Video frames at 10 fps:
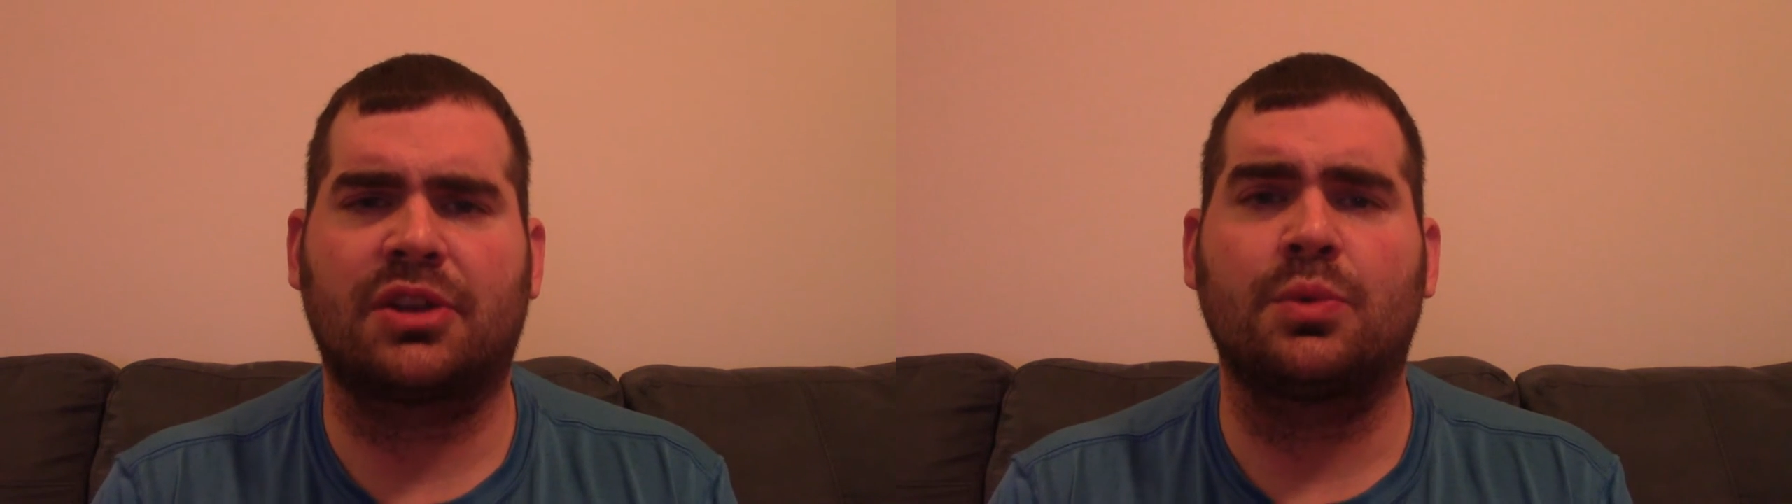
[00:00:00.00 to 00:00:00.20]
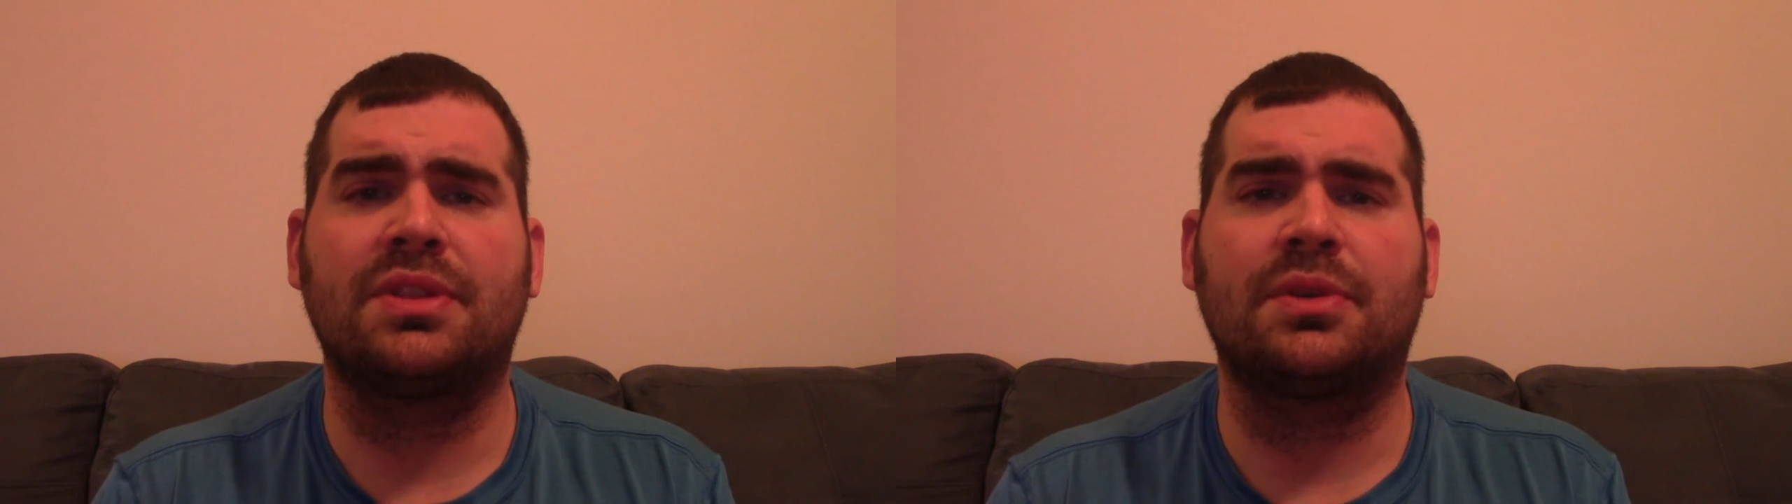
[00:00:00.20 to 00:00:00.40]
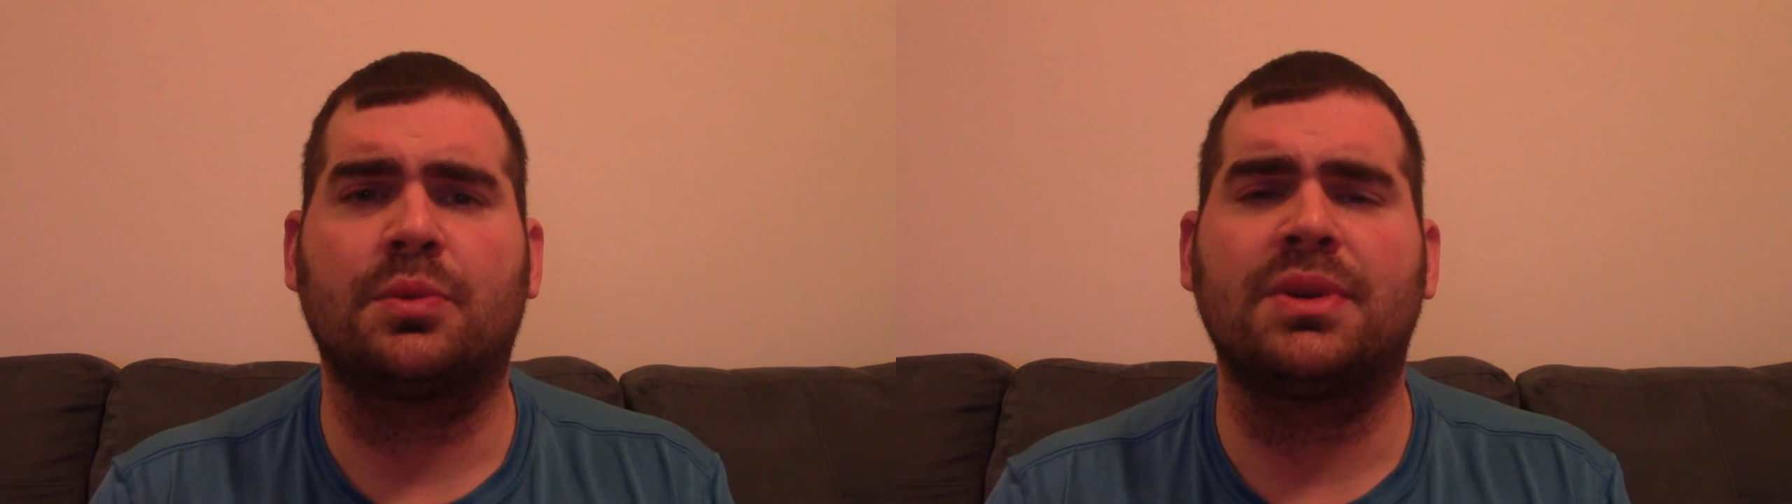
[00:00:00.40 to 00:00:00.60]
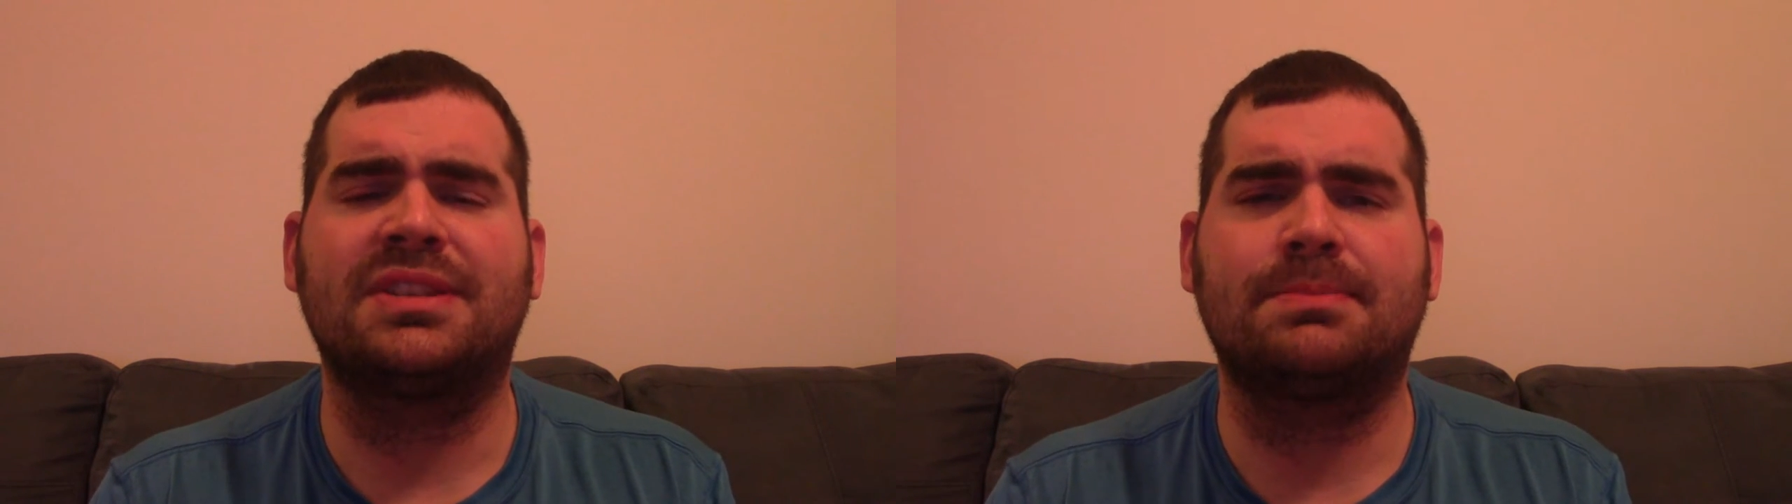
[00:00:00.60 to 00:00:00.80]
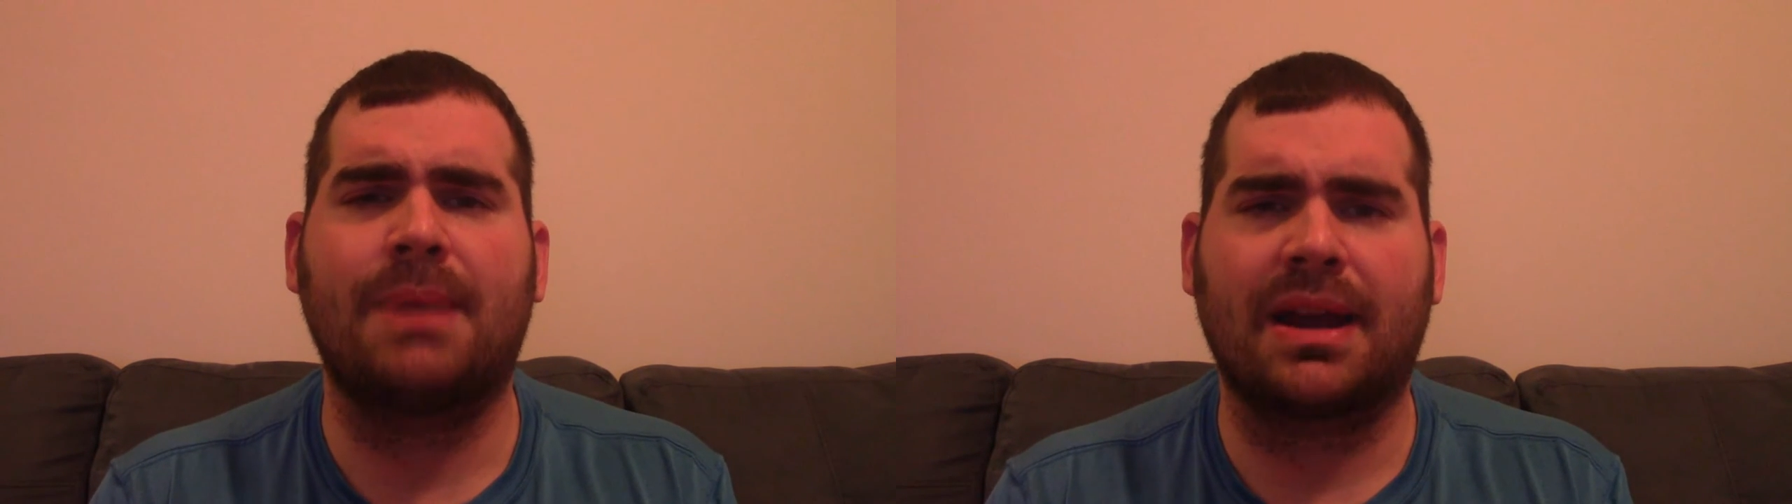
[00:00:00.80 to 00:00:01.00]
other with
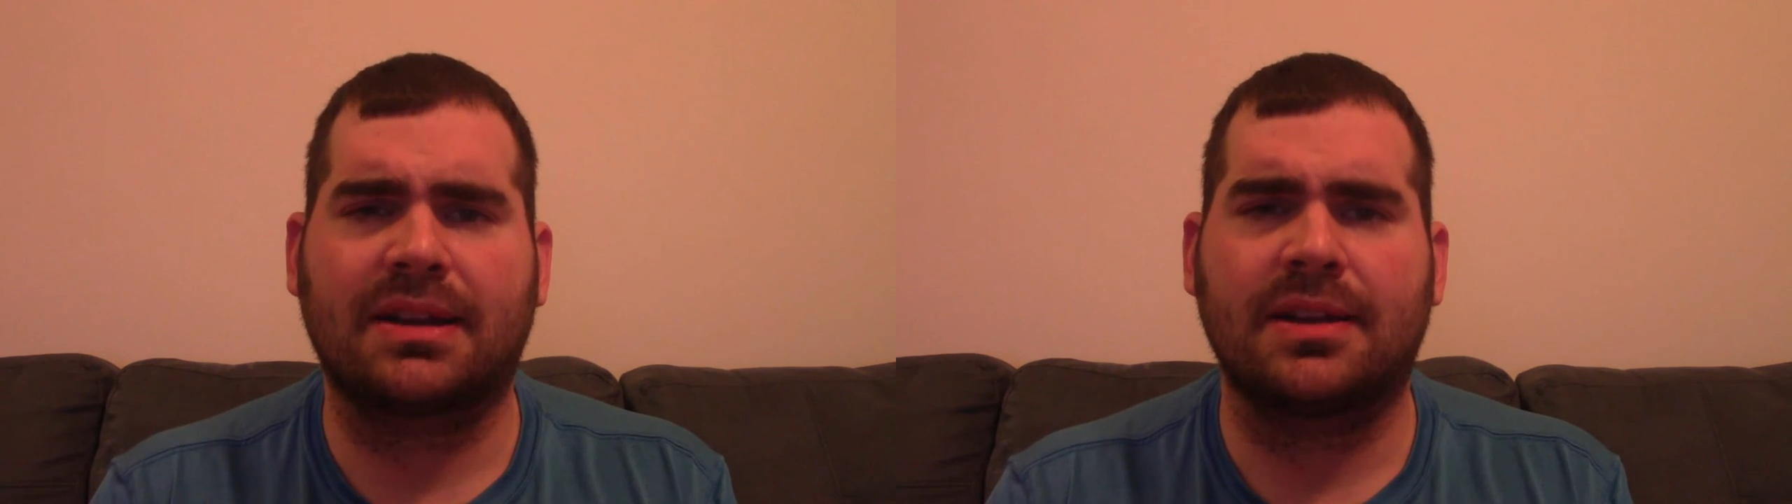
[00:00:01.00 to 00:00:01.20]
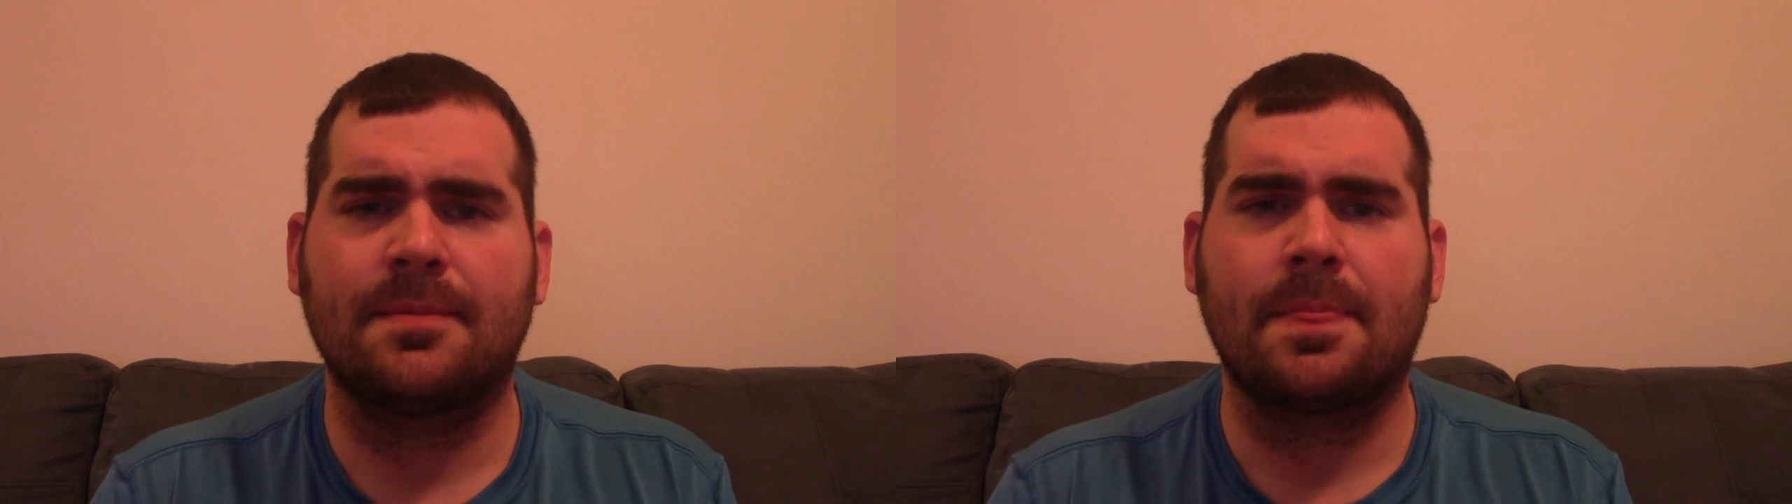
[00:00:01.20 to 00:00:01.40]
respect.